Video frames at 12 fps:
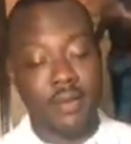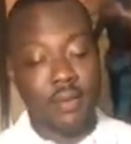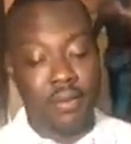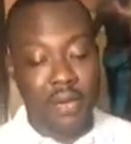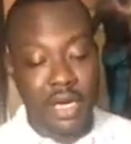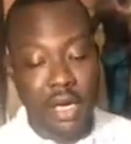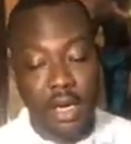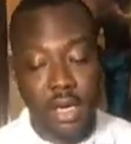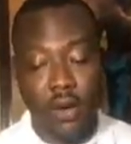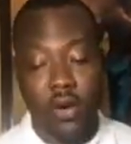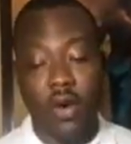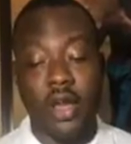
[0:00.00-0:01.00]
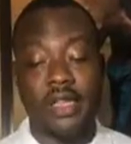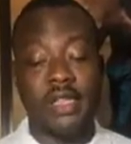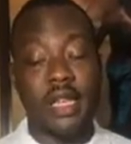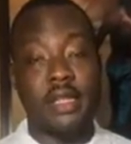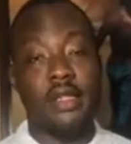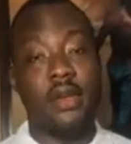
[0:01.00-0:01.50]
play or a
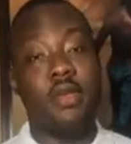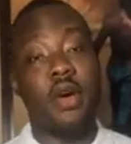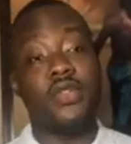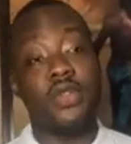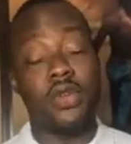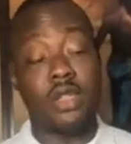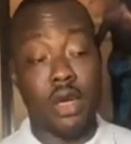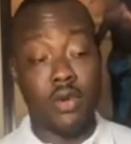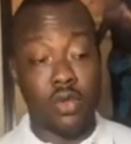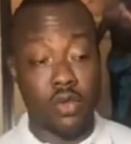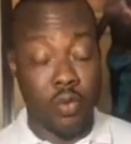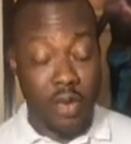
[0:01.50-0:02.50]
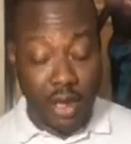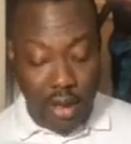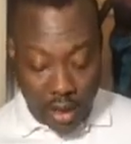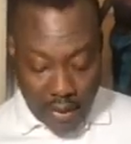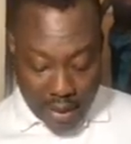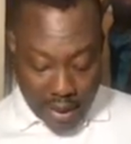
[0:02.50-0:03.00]
set number of songs I want to play
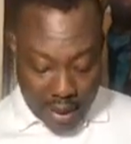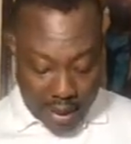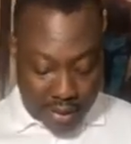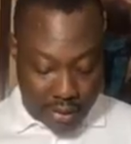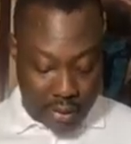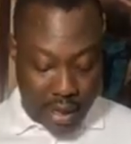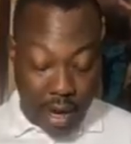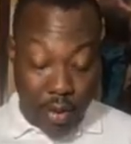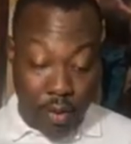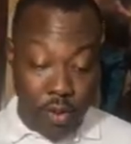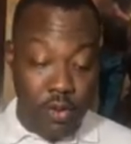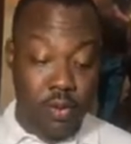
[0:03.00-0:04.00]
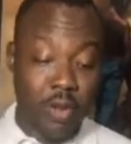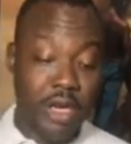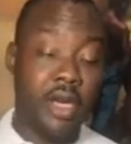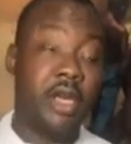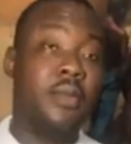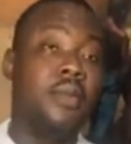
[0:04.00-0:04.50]
and how I want to play
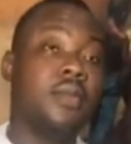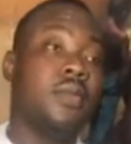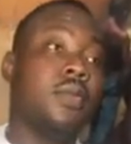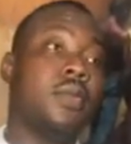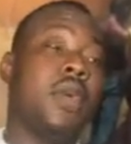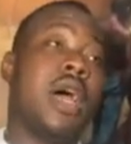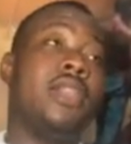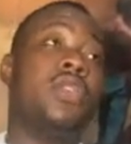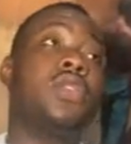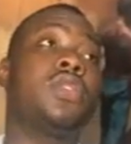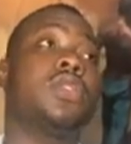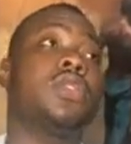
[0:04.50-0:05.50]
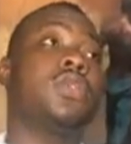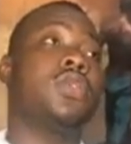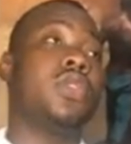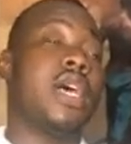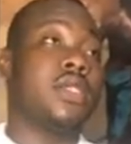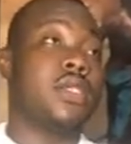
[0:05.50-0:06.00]
them. I just know
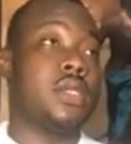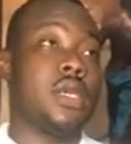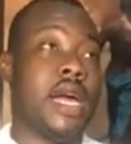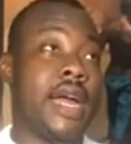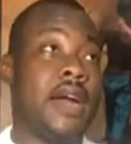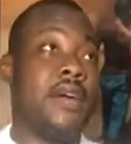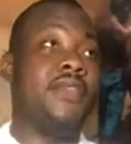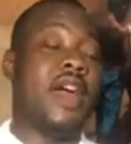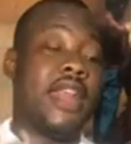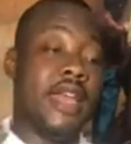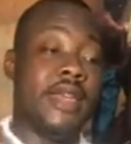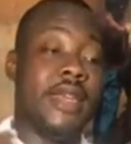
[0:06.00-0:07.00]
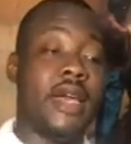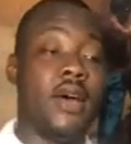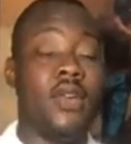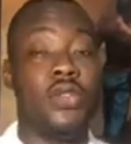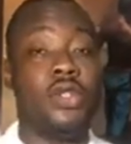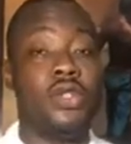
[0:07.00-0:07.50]
that I have an idea
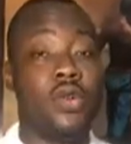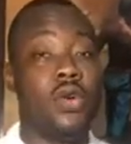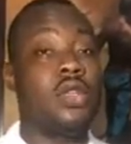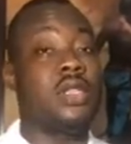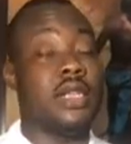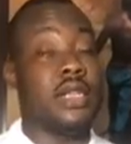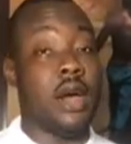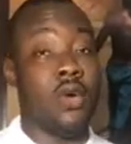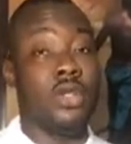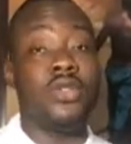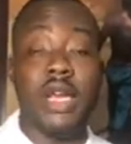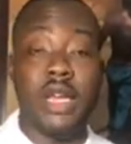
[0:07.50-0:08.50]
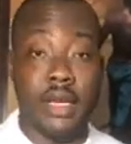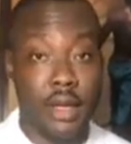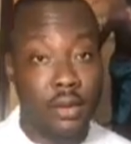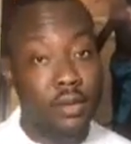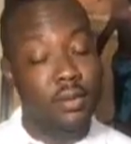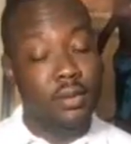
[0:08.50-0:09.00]
of the songs that are hot right now
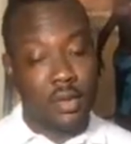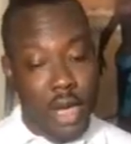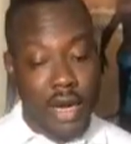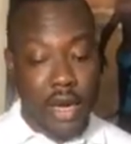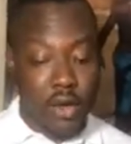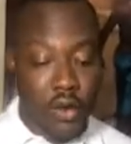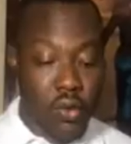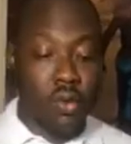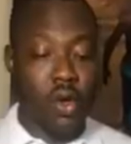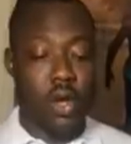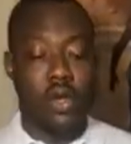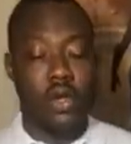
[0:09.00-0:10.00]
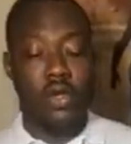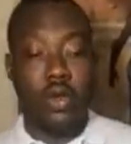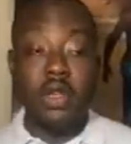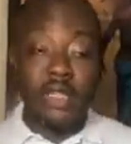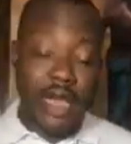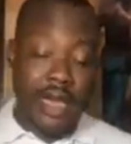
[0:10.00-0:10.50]
and I go. So
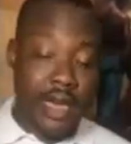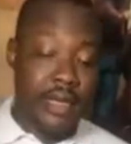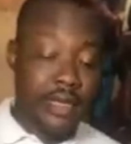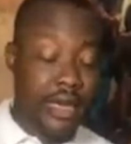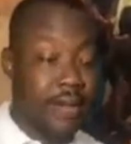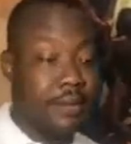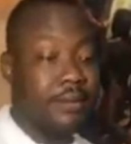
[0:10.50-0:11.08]
once I get there,